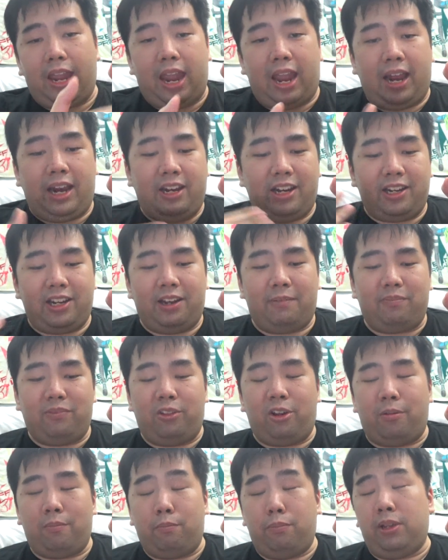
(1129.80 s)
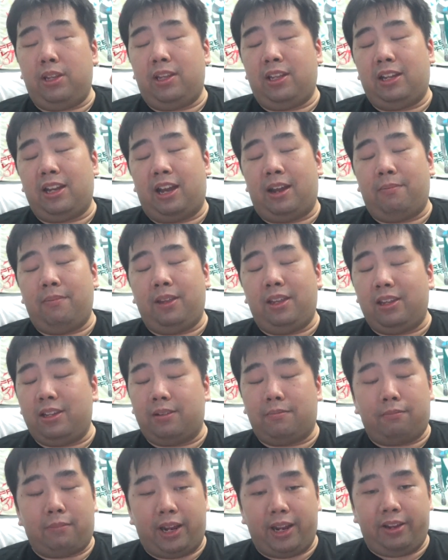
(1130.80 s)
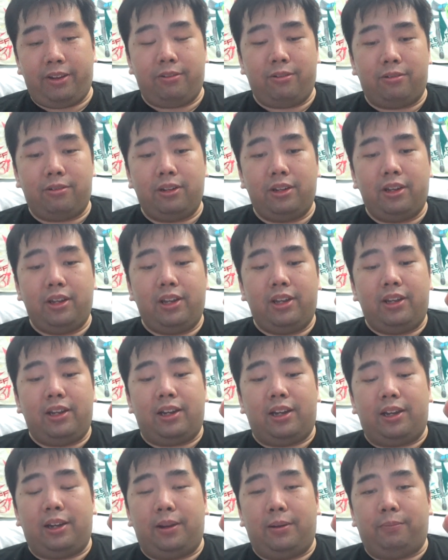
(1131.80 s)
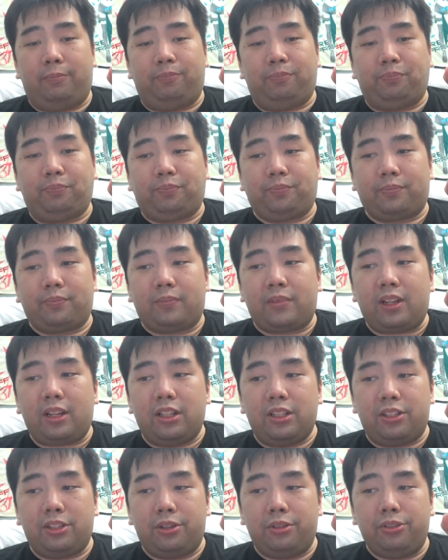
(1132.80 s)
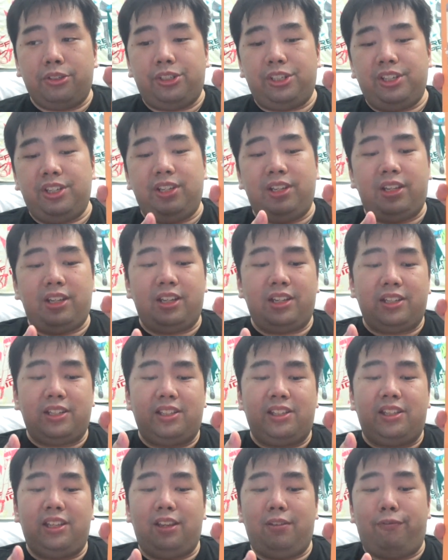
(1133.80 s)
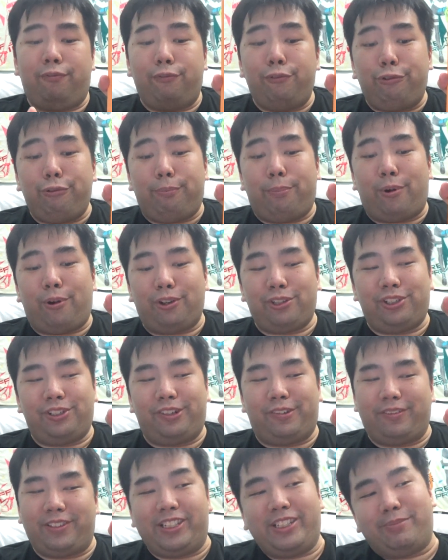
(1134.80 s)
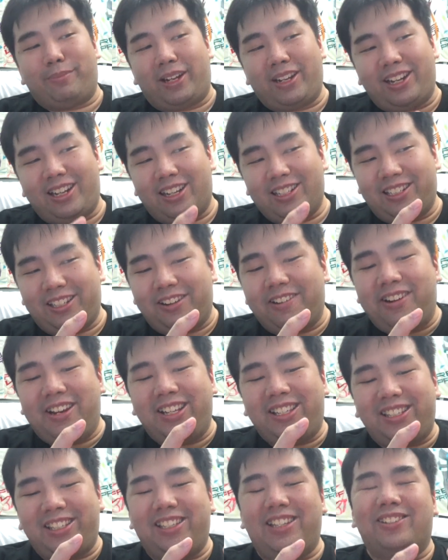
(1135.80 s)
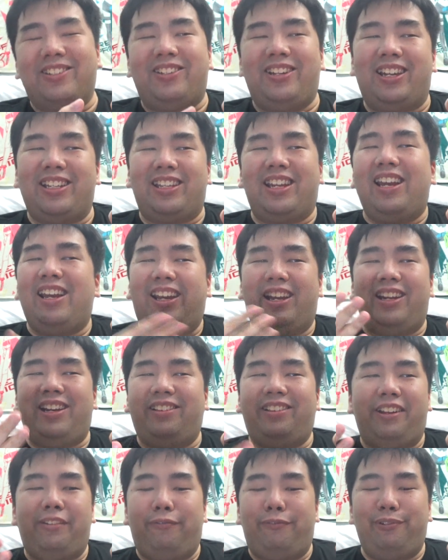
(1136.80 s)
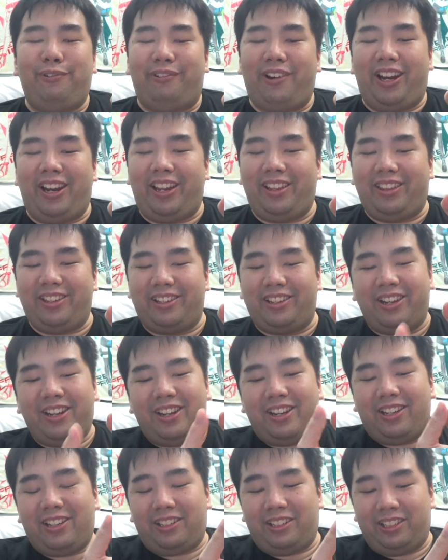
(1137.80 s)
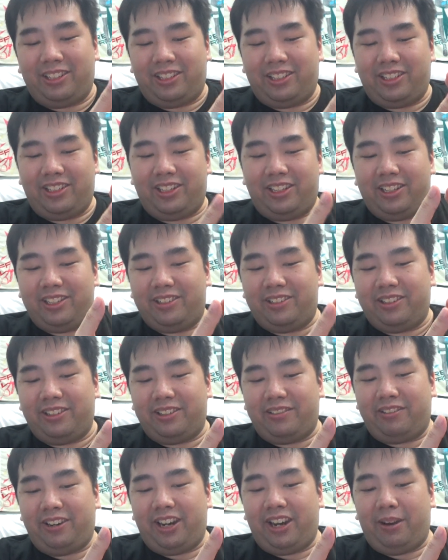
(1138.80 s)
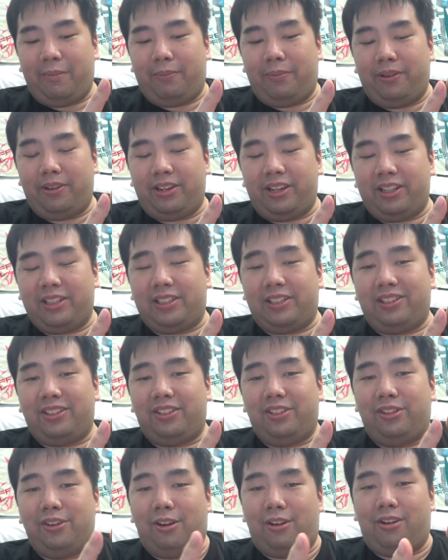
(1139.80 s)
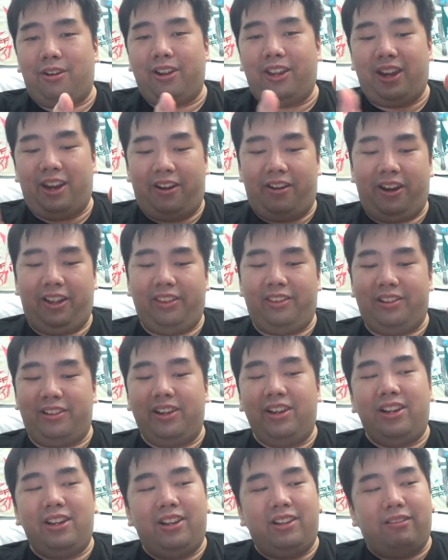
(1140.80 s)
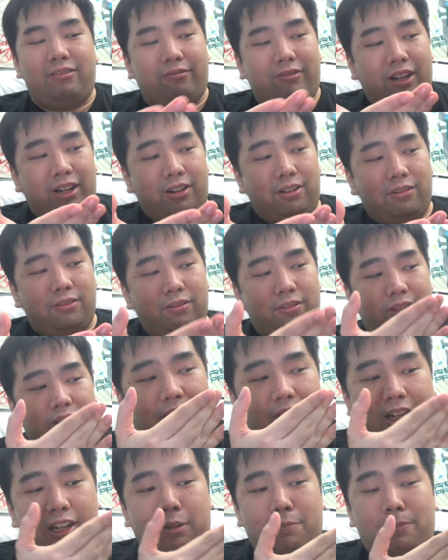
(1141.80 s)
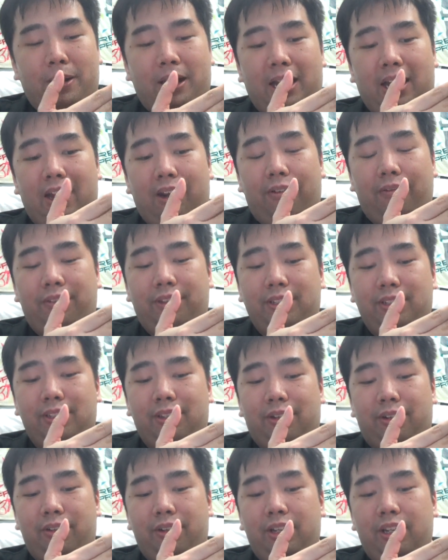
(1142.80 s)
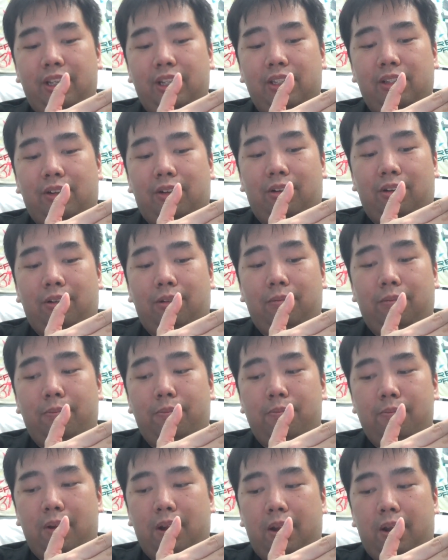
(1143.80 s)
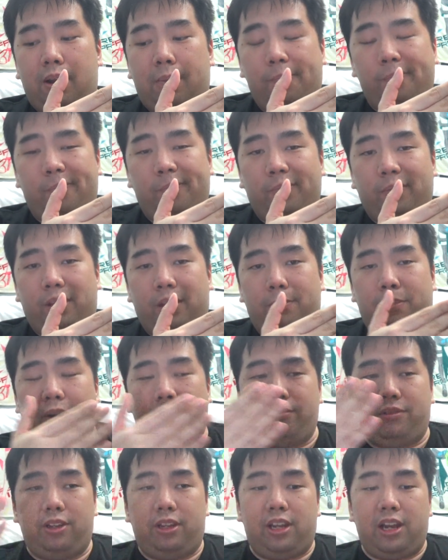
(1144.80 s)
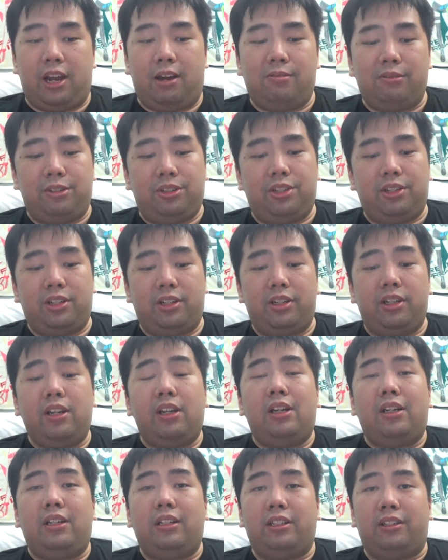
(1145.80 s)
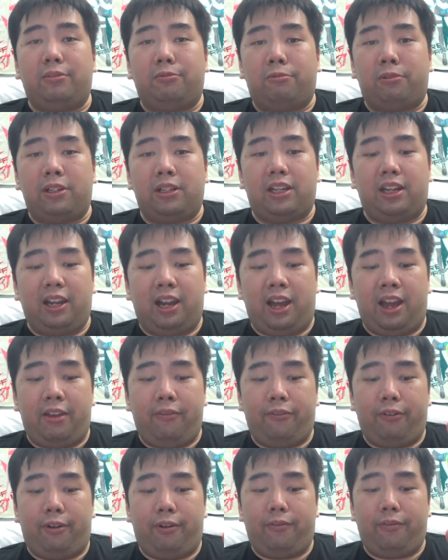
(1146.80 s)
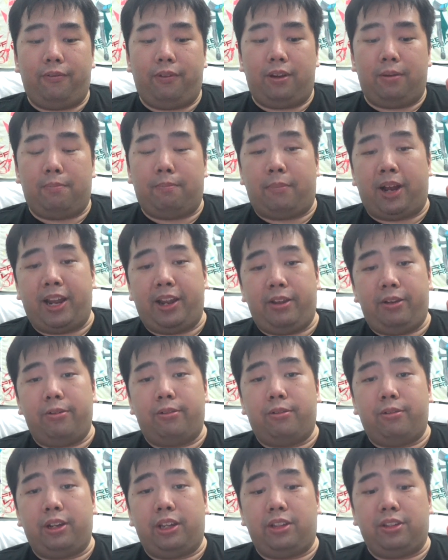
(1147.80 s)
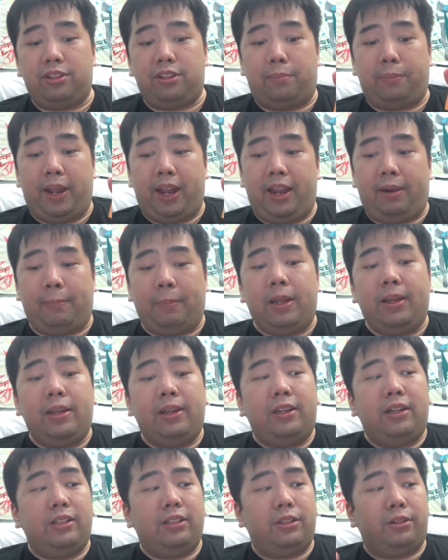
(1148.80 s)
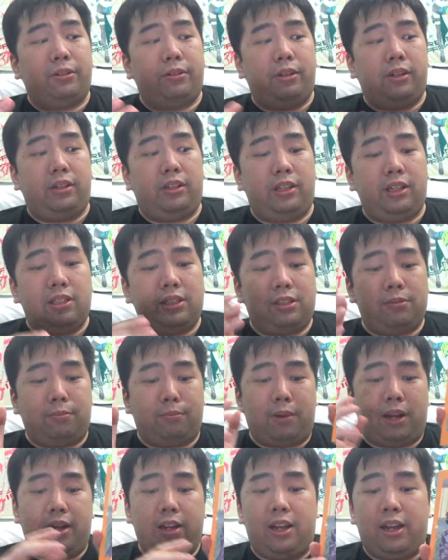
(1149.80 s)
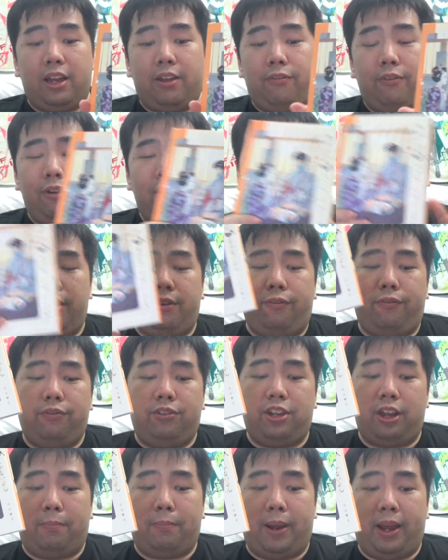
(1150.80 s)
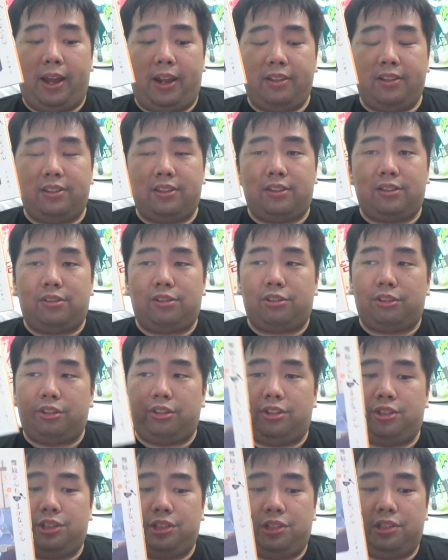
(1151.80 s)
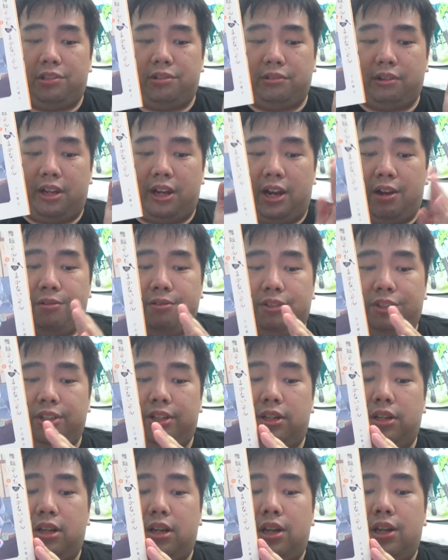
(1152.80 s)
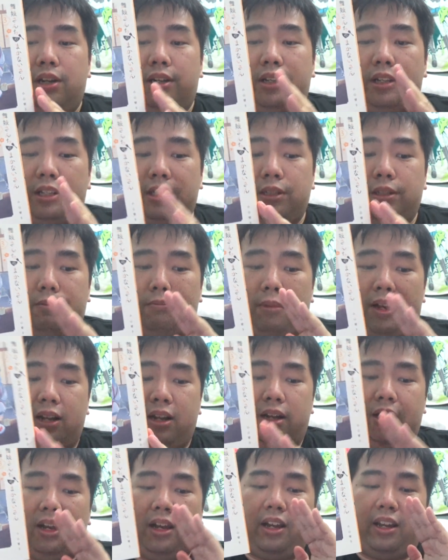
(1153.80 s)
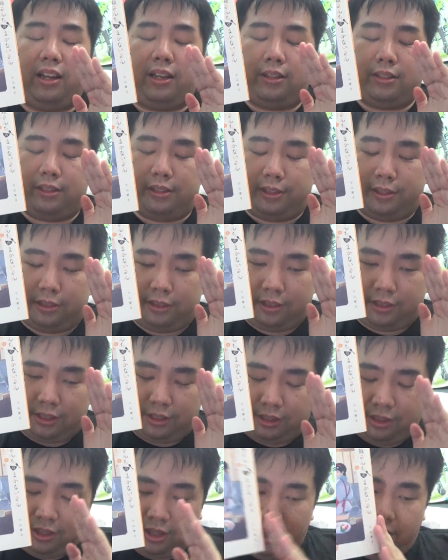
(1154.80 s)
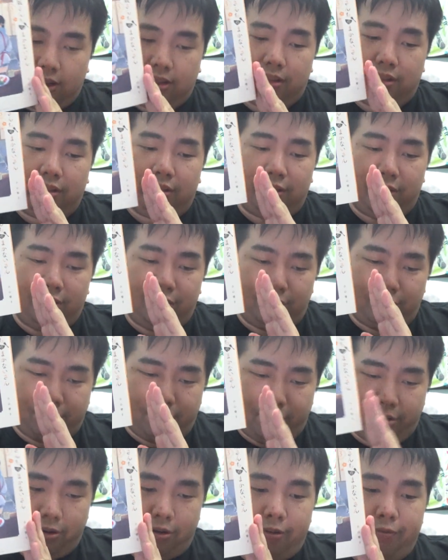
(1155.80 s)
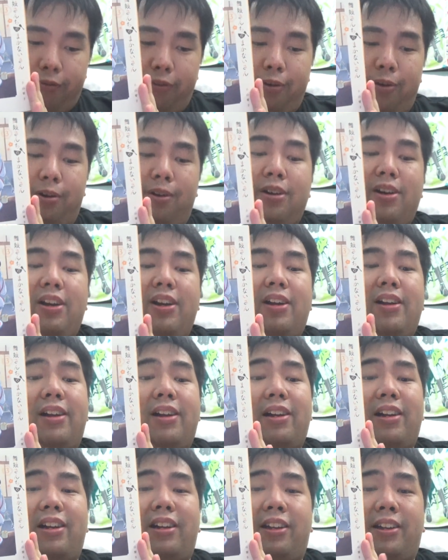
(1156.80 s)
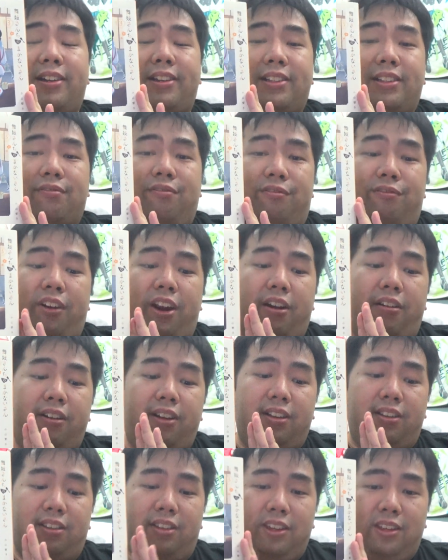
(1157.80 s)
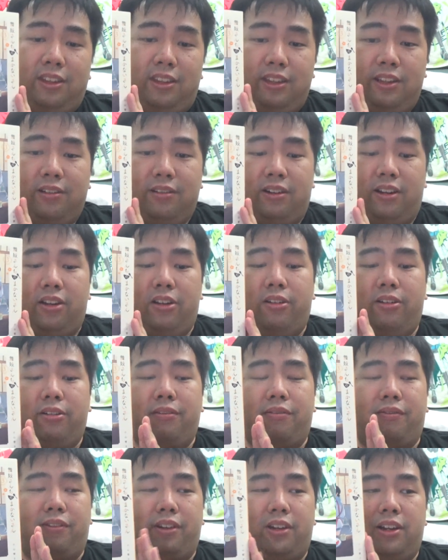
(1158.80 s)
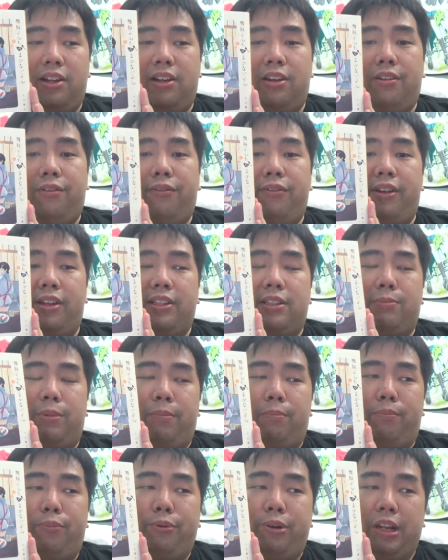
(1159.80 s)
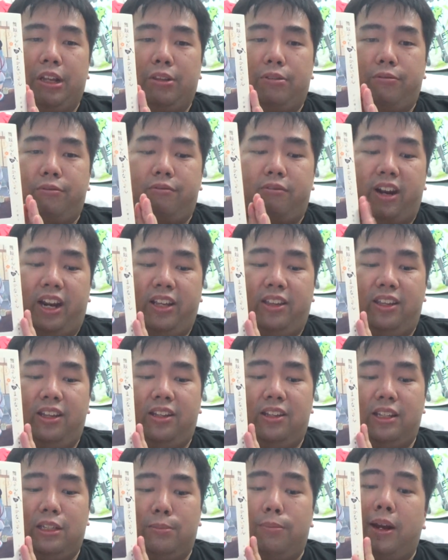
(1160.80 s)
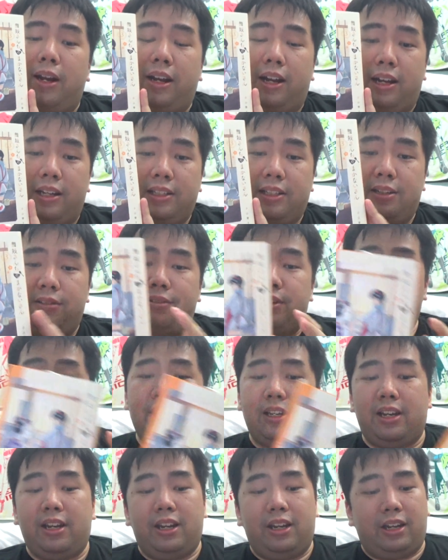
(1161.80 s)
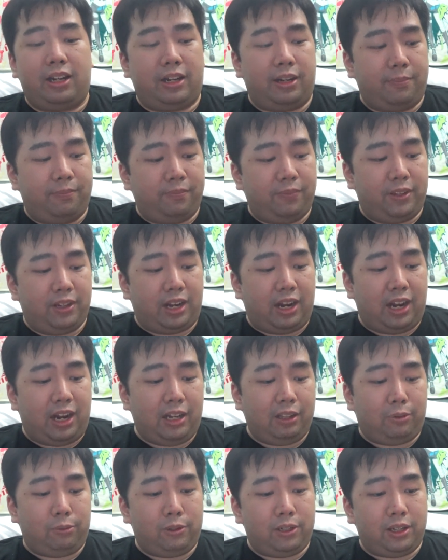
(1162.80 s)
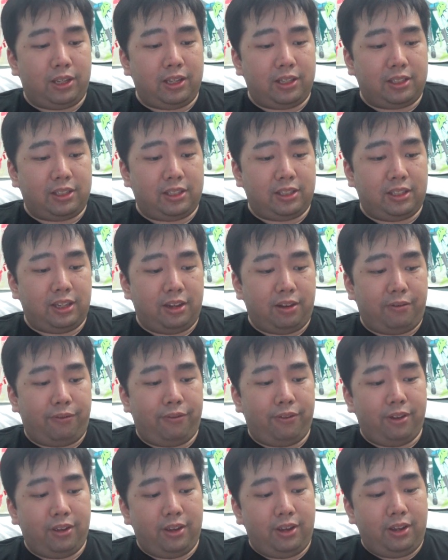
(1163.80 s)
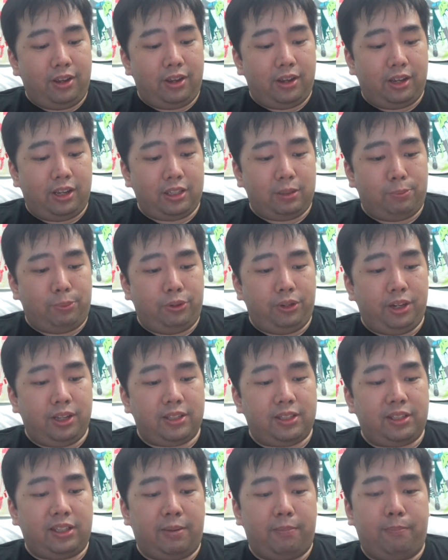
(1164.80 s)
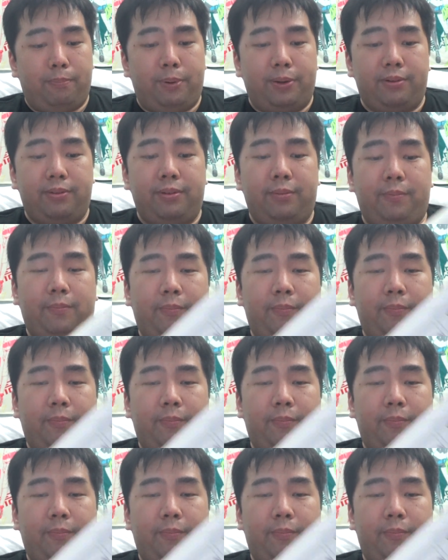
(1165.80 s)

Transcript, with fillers: ended up not becoming a Maiko. Um, so she is the food portion of this manga series. So yes, anything food related, the, the girl in the red apron is your character. While other part of the story is all Um, about the culture, the work life of a Maiko in Japan. So this manga, if you love Japan's traditional culture, this manga is the thing to go for. It is very detailed. A lot of love has been put into writing this manga series. Um, the artwork itself is pretty simple